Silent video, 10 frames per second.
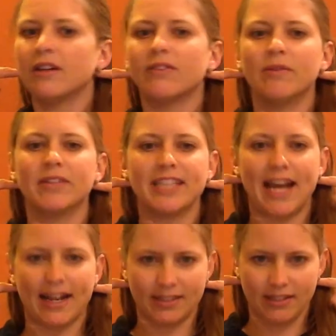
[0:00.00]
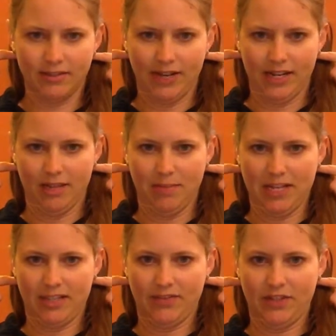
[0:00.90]
from this axis right at the
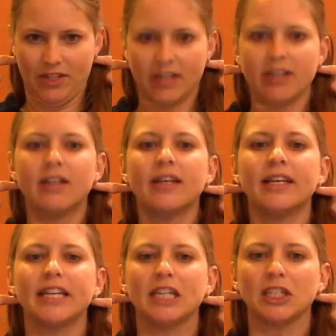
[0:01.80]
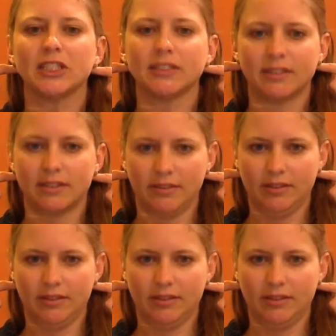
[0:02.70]
base of your ears.